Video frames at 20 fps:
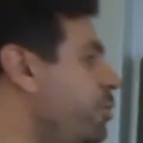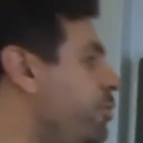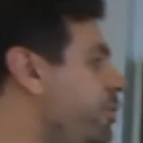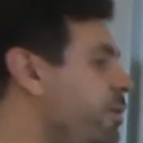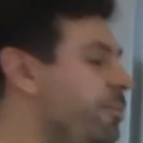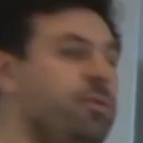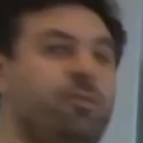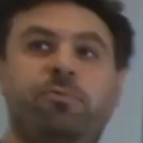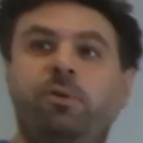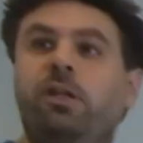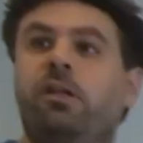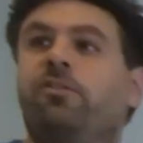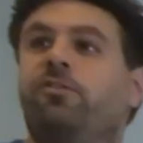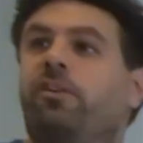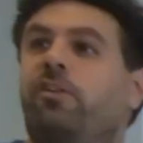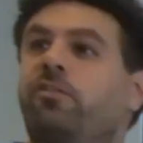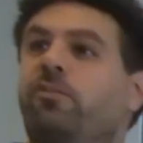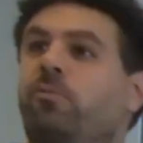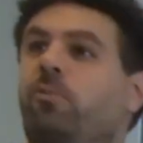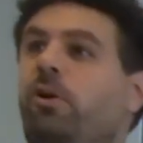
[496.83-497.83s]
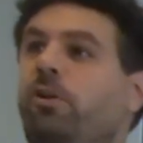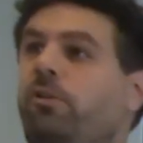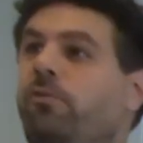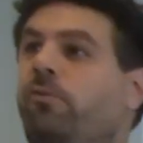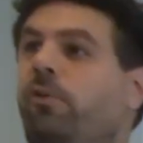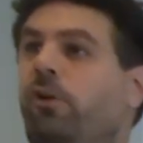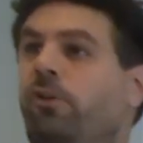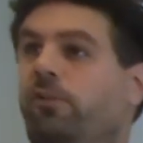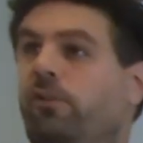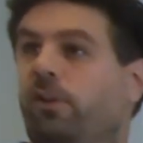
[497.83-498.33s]
will be really just one
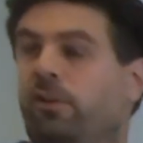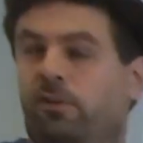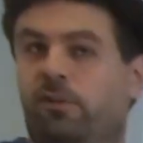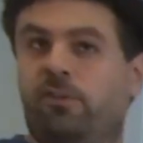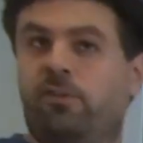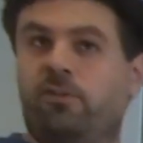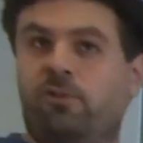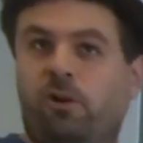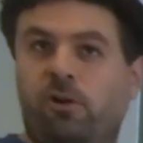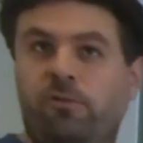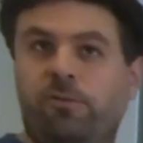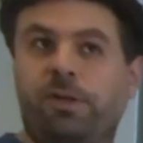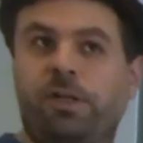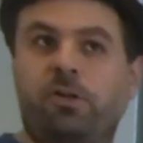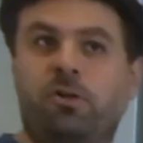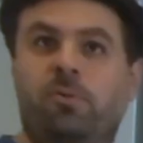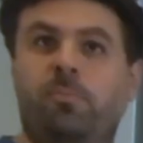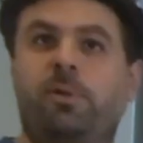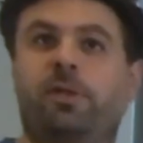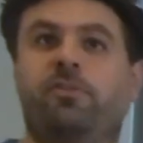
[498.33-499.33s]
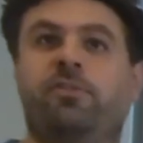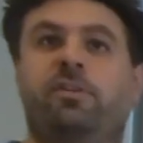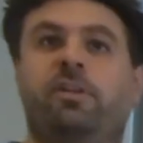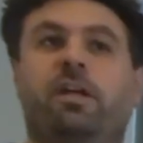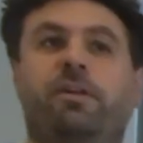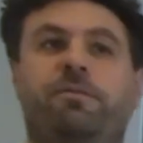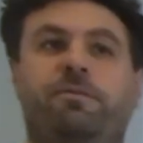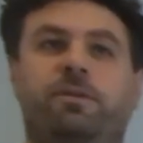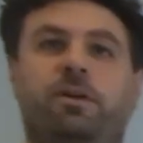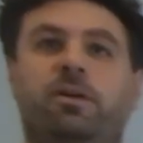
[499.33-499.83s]
inverter, and this is already complex
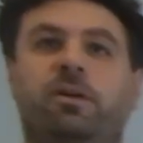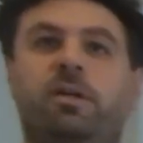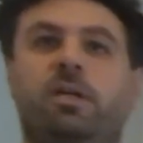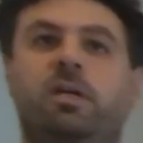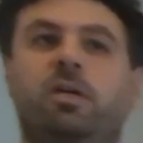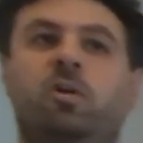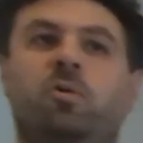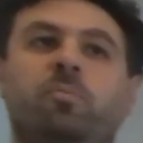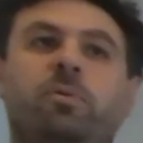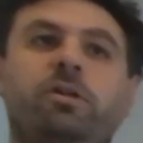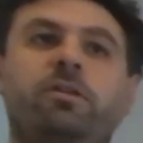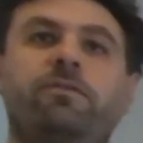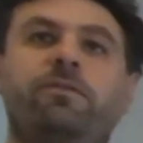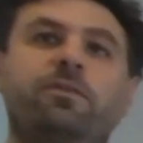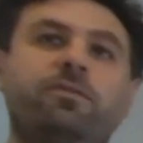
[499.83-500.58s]
enough, But if you